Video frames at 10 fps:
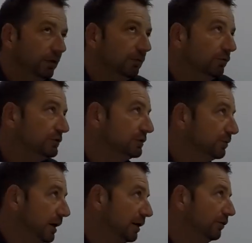Yeah, which is
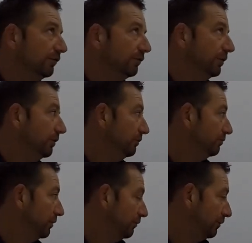part of
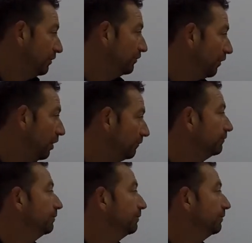stage 5.